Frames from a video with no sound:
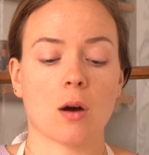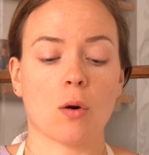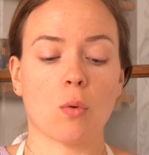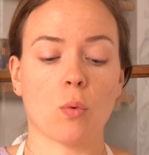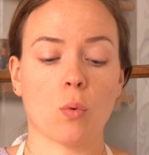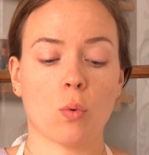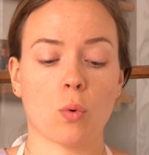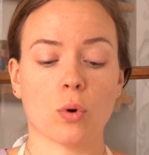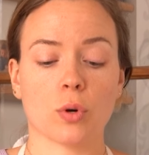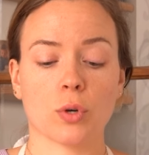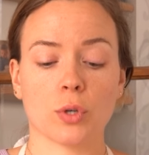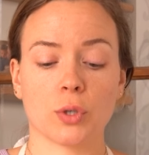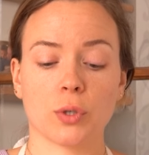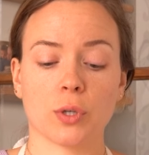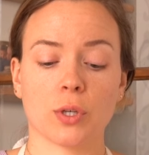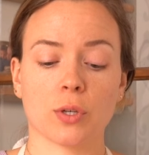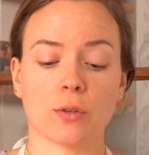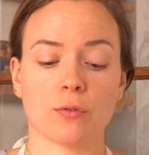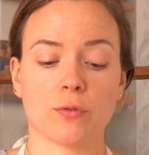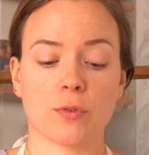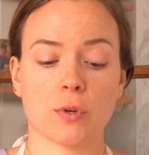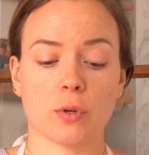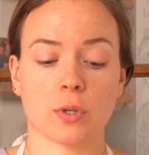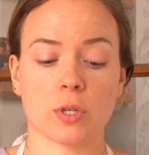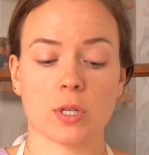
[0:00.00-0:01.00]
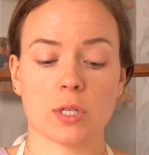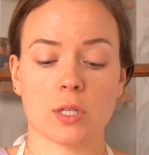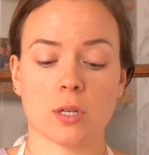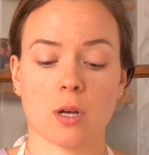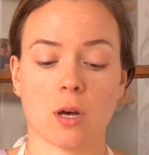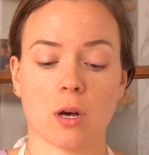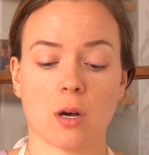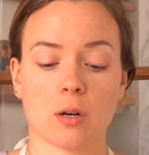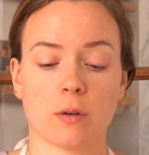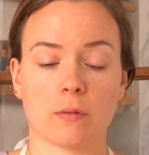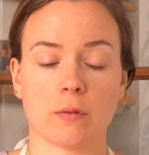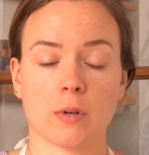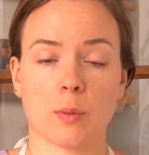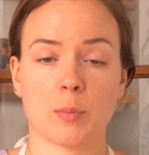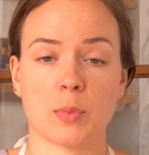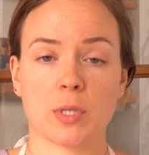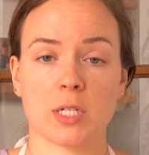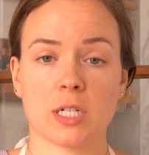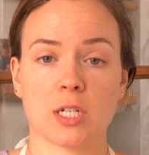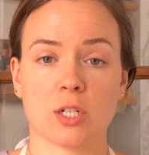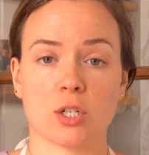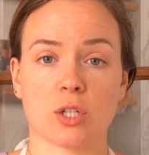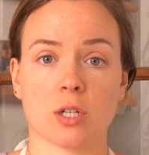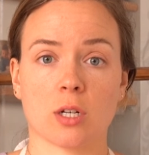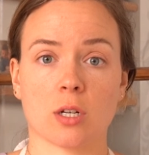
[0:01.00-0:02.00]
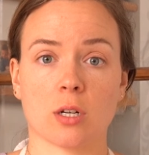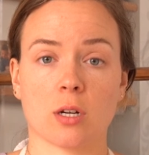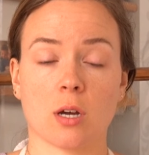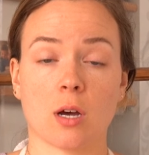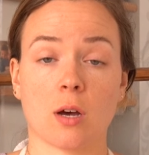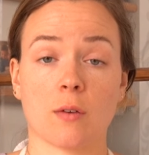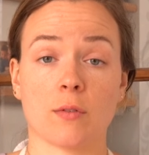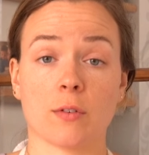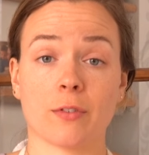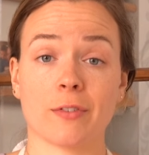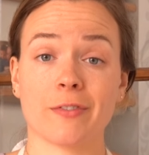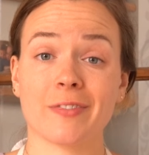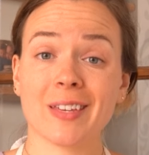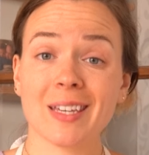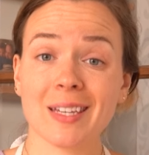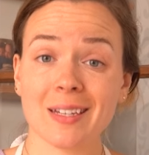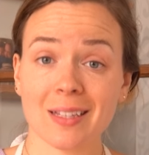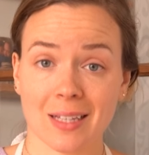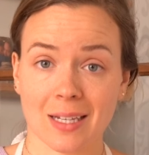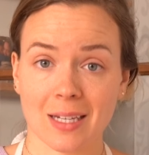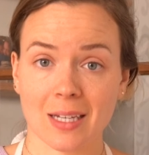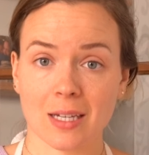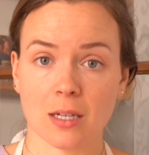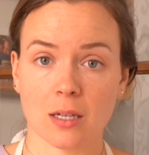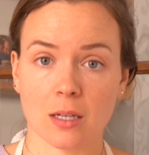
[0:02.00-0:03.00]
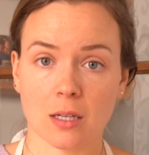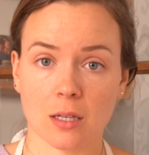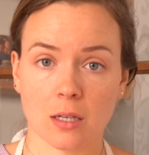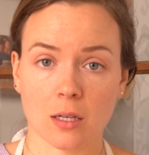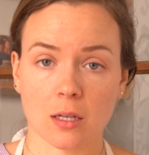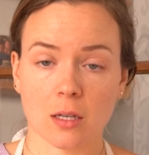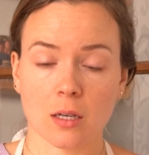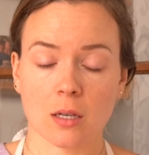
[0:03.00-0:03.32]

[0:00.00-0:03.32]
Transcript: or you can focus on a repetition of a feeling,